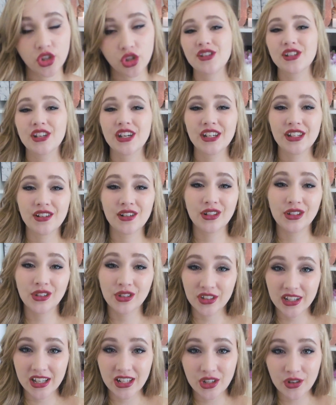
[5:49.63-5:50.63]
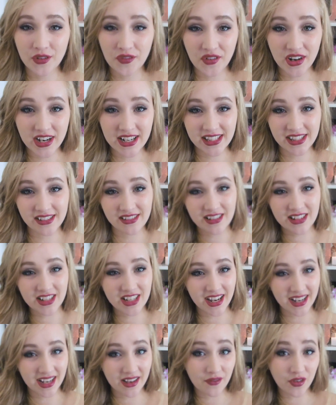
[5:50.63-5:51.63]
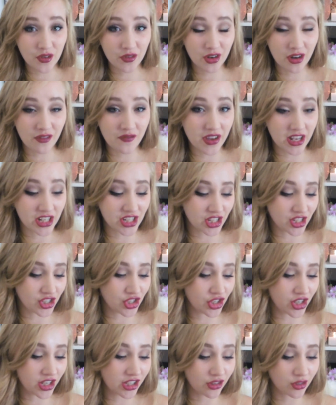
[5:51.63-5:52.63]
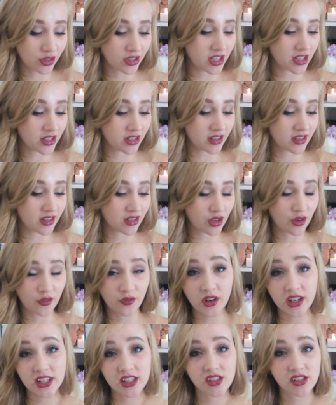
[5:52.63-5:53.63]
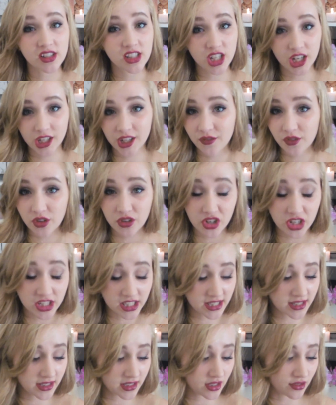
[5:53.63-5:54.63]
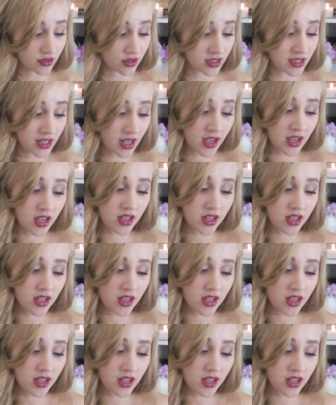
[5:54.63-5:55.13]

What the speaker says: You can look in your freezer and check if you've got veggies. You can look in your freezer and check if you've got schnitzels.